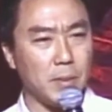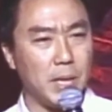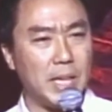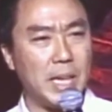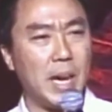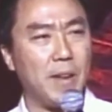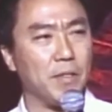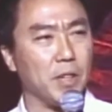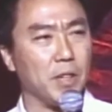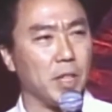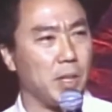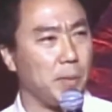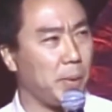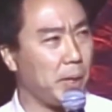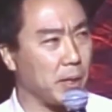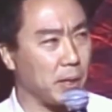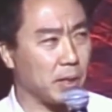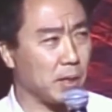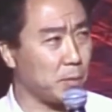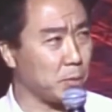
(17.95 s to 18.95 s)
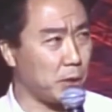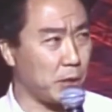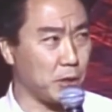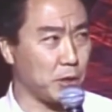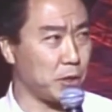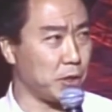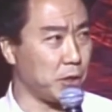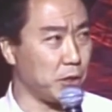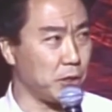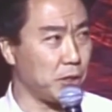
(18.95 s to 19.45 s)
an African American come to our
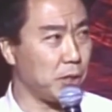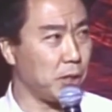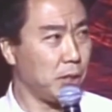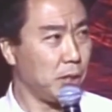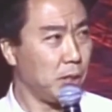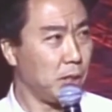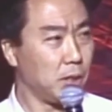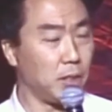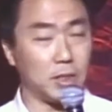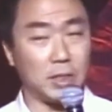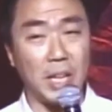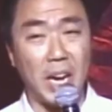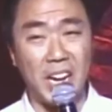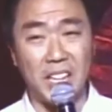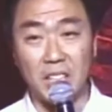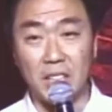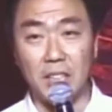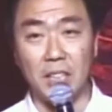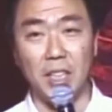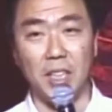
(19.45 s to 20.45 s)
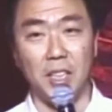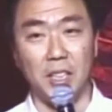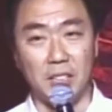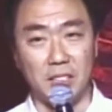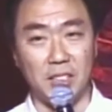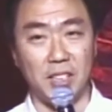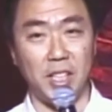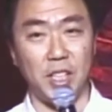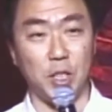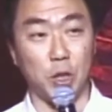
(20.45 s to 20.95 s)
church. The sign clearly
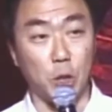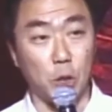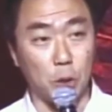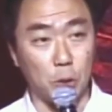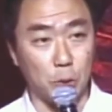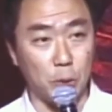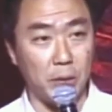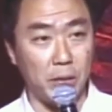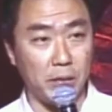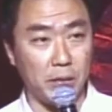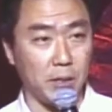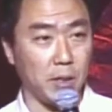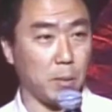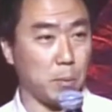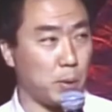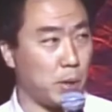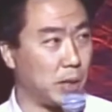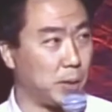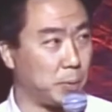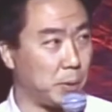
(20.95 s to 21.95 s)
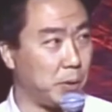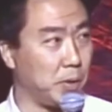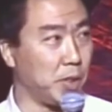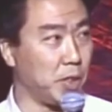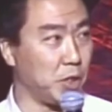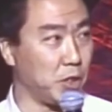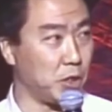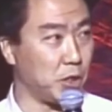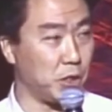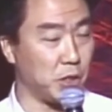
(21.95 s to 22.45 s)
said Korean
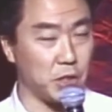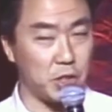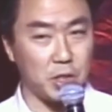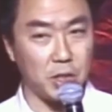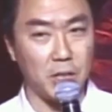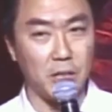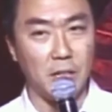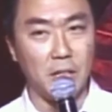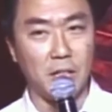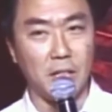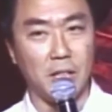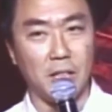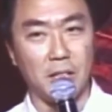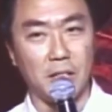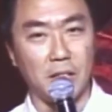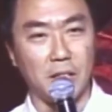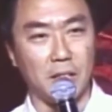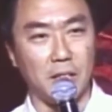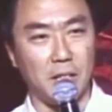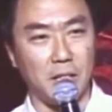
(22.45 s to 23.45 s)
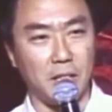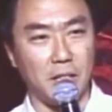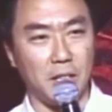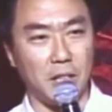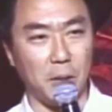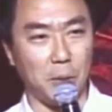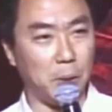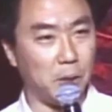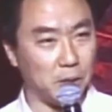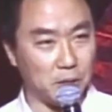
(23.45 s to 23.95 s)
Presbyterian Church.
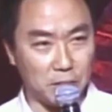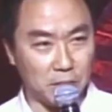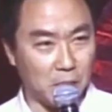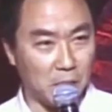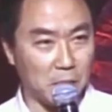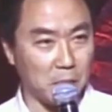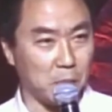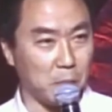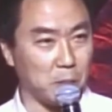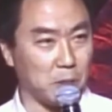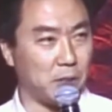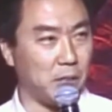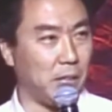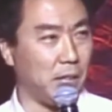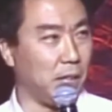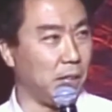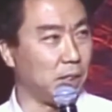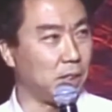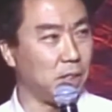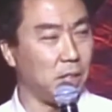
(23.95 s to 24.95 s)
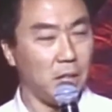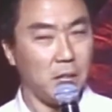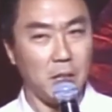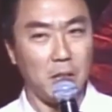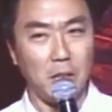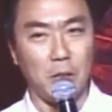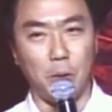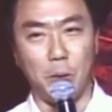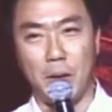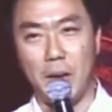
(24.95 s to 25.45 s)
He was none of those things.
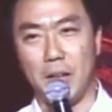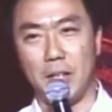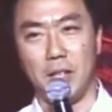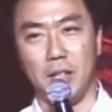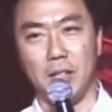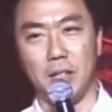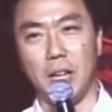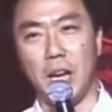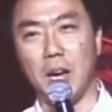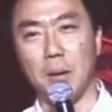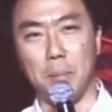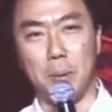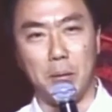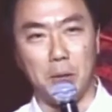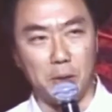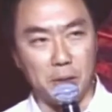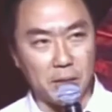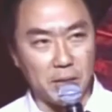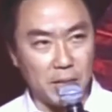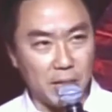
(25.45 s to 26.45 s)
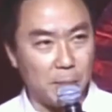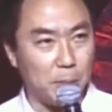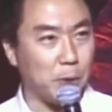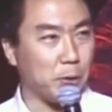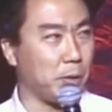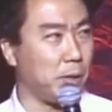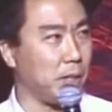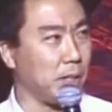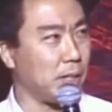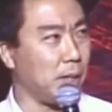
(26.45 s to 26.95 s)
We had a Liberian
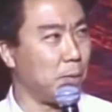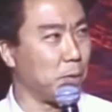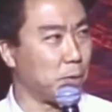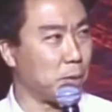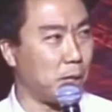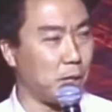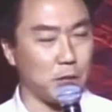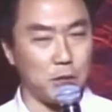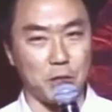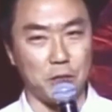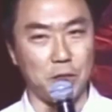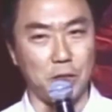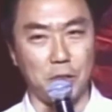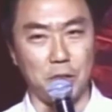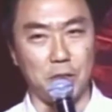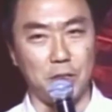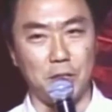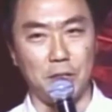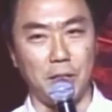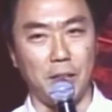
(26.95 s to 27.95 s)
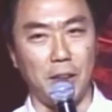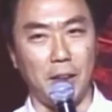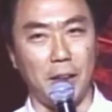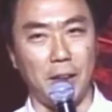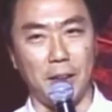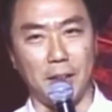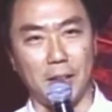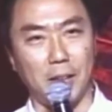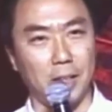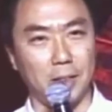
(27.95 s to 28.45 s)
immigrant come to our church,
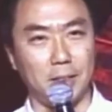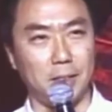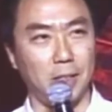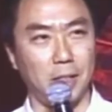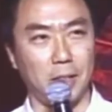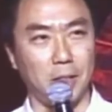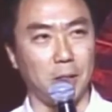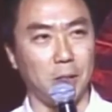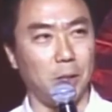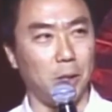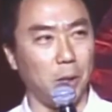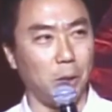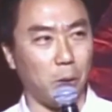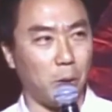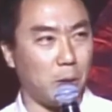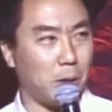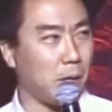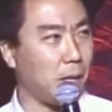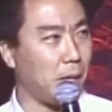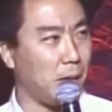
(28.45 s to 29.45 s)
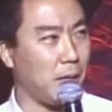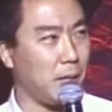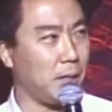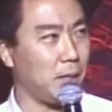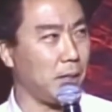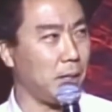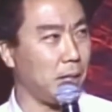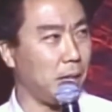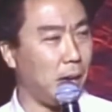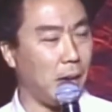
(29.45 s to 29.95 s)
and I said, Lord,
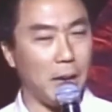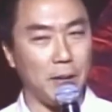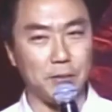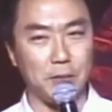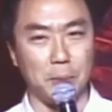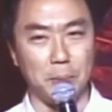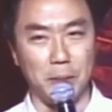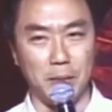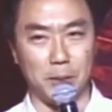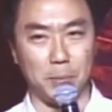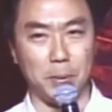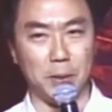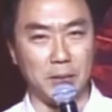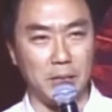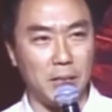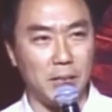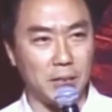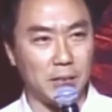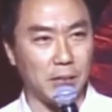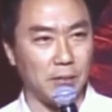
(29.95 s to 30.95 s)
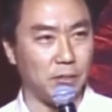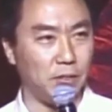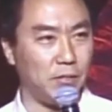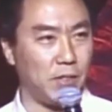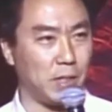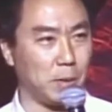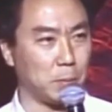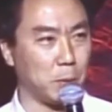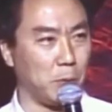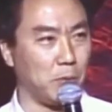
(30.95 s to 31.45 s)
I have some expertise that I've
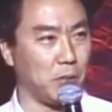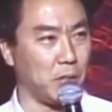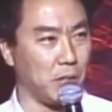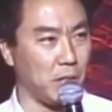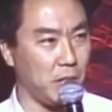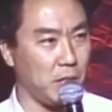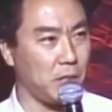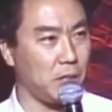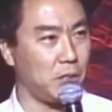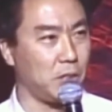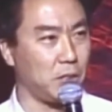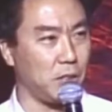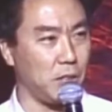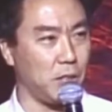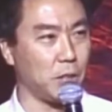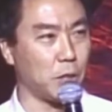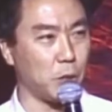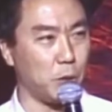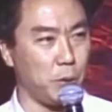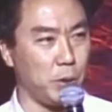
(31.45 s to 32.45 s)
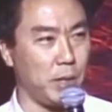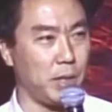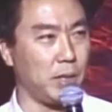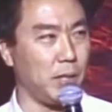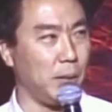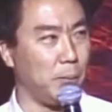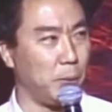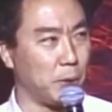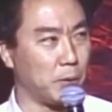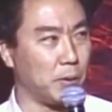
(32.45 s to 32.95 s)
developed over the years in Korean
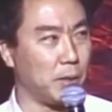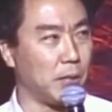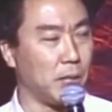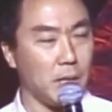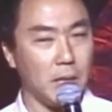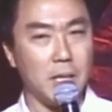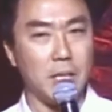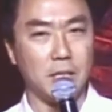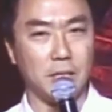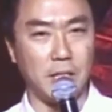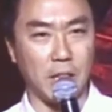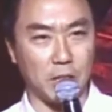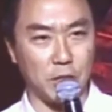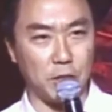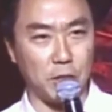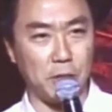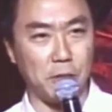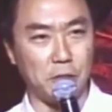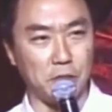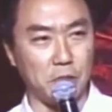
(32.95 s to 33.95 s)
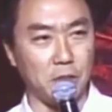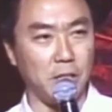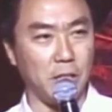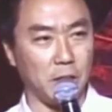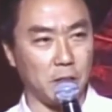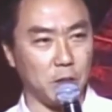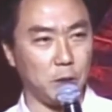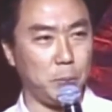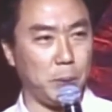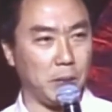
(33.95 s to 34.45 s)
immigrant, second generation
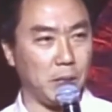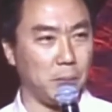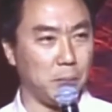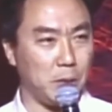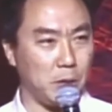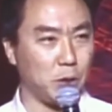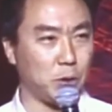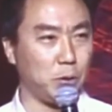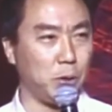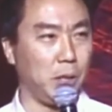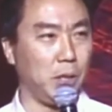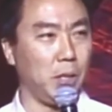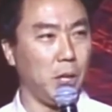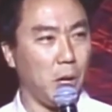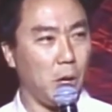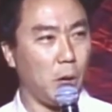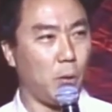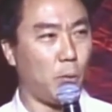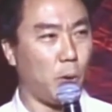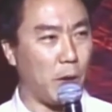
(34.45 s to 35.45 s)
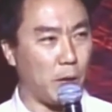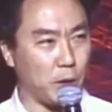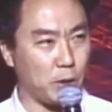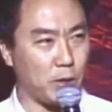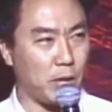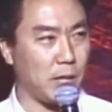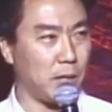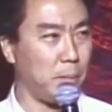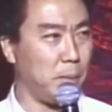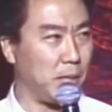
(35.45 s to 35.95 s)
English speaking ministry. Why are you
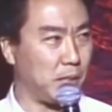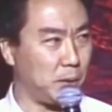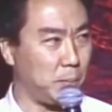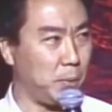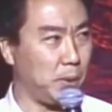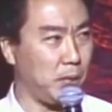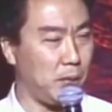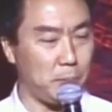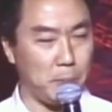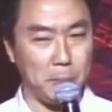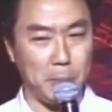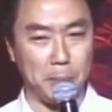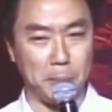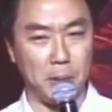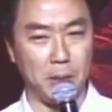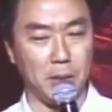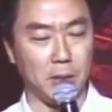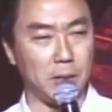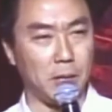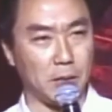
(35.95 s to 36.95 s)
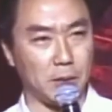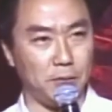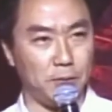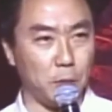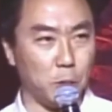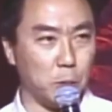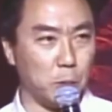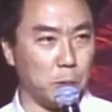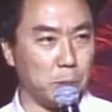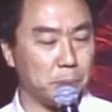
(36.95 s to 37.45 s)
trying to mess me up and make me look like a
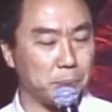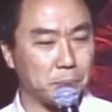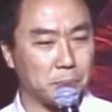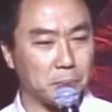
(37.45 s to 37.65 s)
fool?